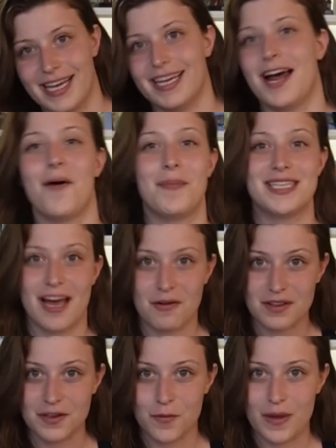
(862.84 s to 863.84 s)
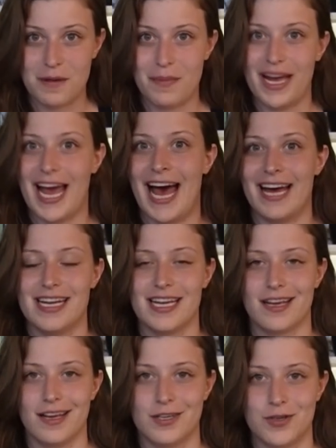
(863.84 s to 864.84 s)
can help us out a little bit by
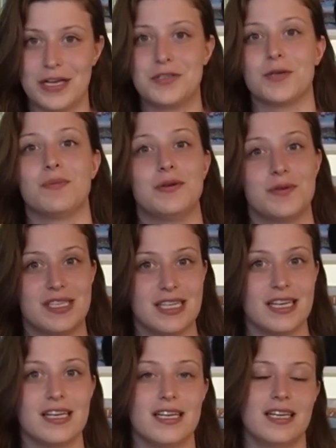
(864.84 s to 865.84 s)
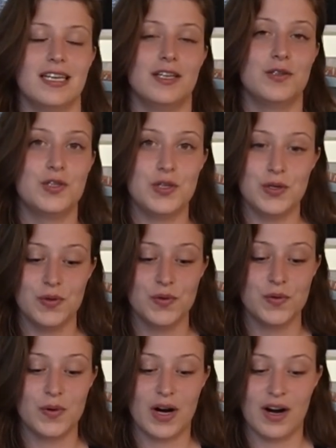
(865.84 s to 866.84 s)
adding a treasure boost
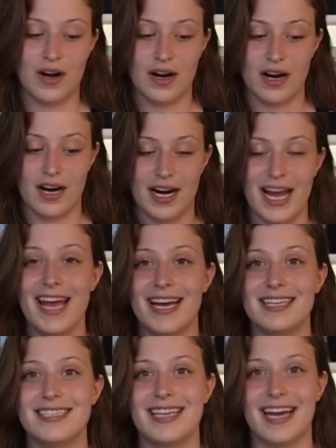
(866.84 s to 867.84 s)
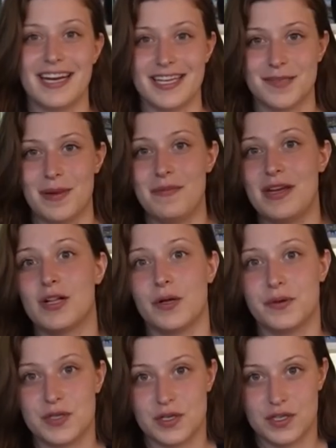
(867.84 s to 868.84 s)
to our hand, getting us maybe
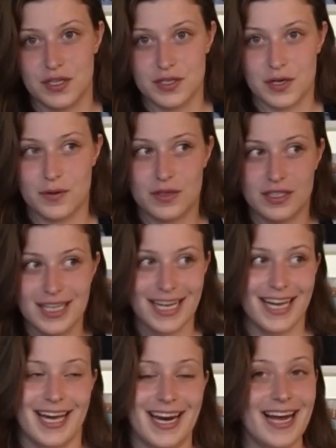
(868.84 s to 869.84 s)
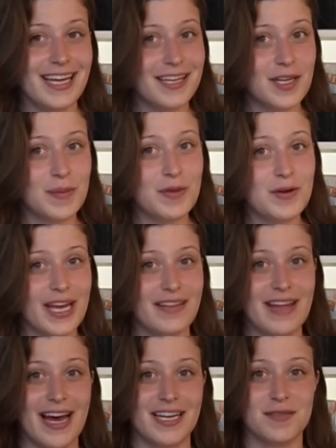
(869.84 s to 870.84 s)
closer to the total. And I can
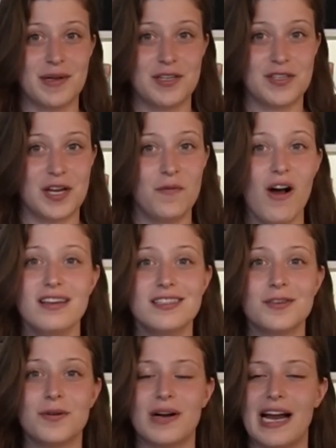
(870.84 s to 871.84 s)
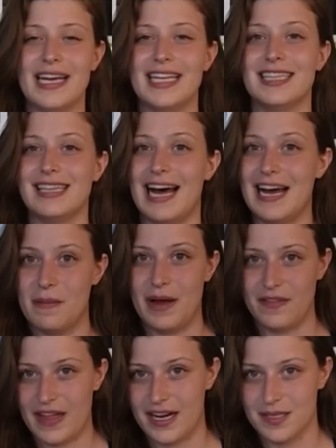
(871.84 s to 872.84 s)
communicate that as much as I want, or I can lie
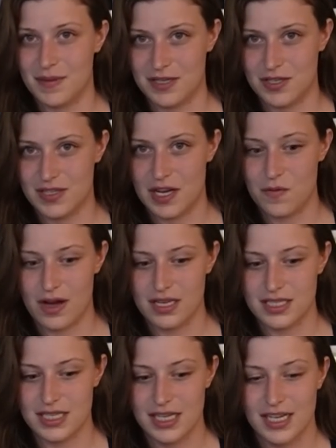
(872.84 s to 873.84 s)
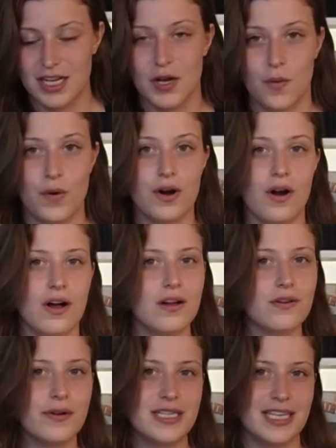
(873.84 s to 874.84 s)
about that as much as I want. We're
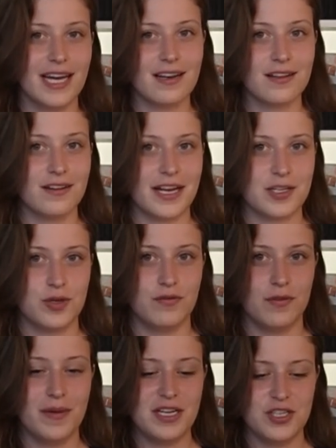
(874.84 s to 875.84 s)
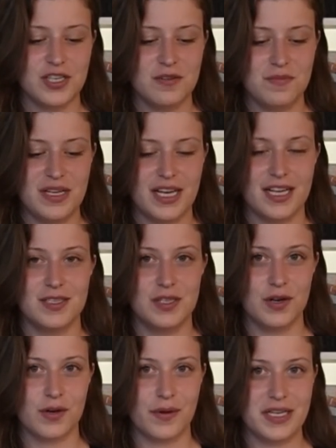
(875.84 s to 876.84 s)
all going to get a little extra information because
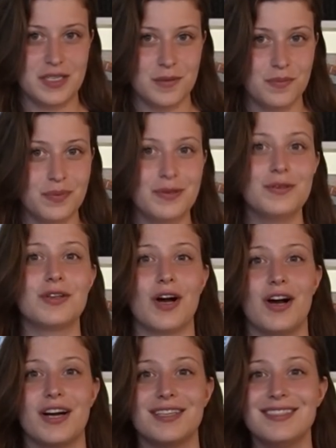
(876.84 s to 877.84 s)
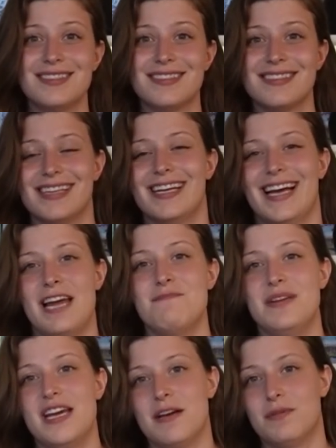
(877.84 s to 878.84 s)
you're going to pull cards
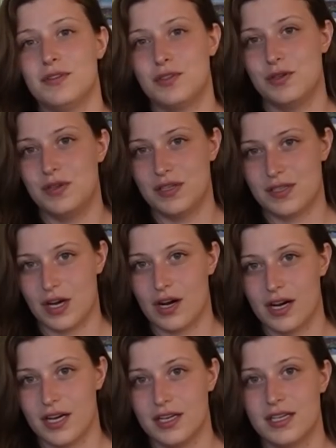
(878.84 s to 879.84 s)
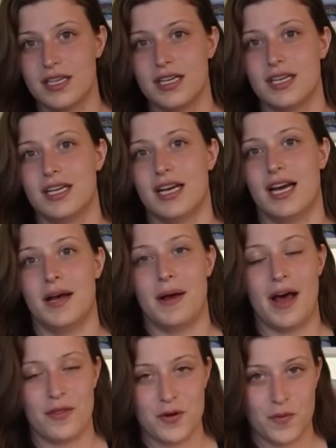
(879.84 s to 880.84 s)
and be able to discard
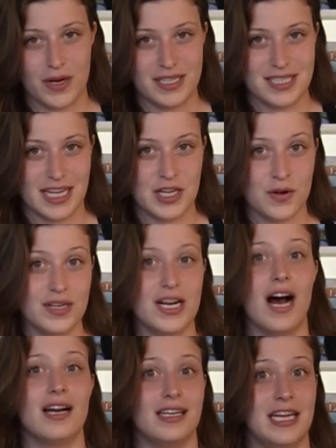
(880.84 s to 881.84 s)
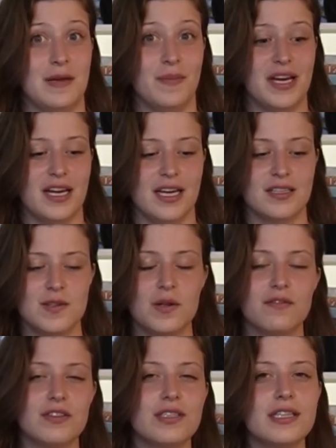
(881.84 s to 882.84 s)
other ones that you're not keeping. And so
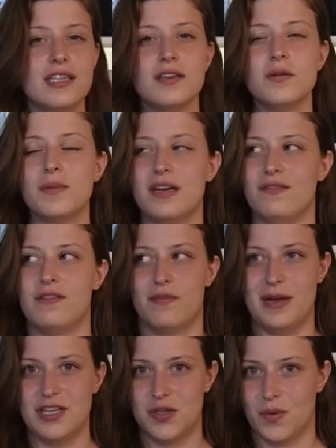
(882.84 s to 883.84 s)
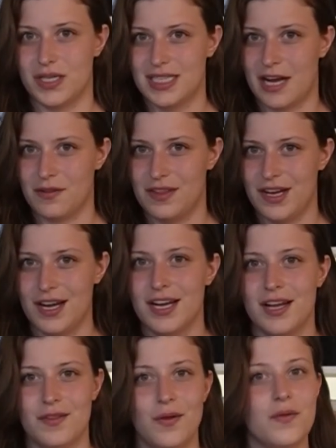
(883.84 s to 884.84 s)
you'll have a little bit of information what's out there.
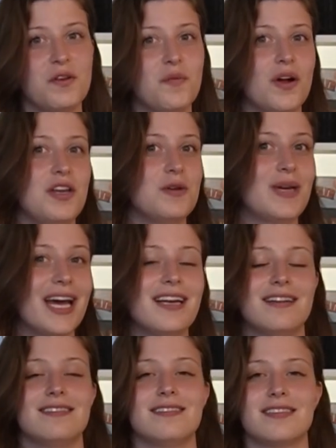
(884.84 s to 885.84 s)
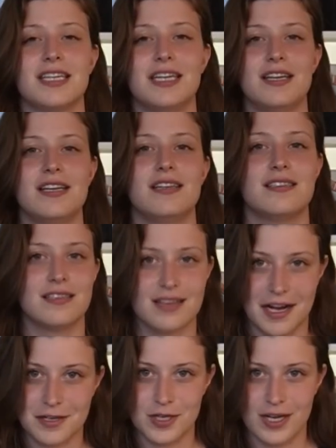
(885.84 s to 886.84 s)
The only one you cannot discard is the
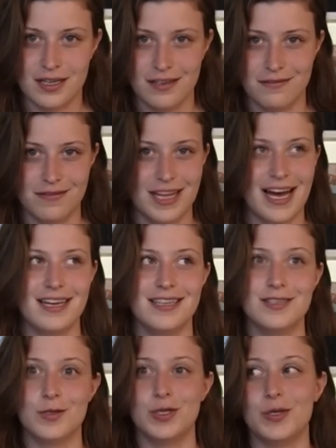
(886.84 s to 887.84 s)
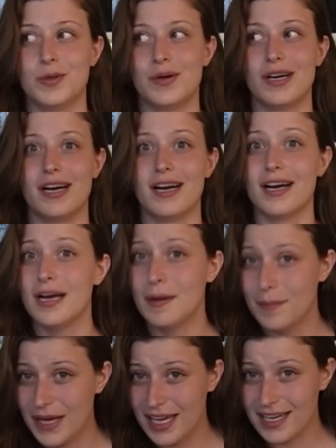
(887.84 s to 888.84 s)
SlackJack. If that is your
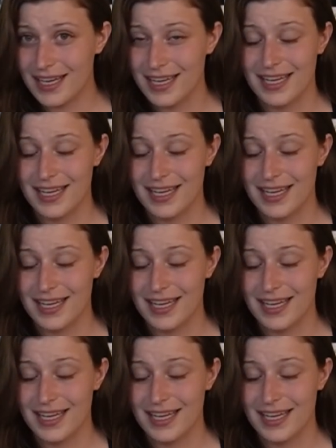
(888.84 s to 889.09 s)
pick,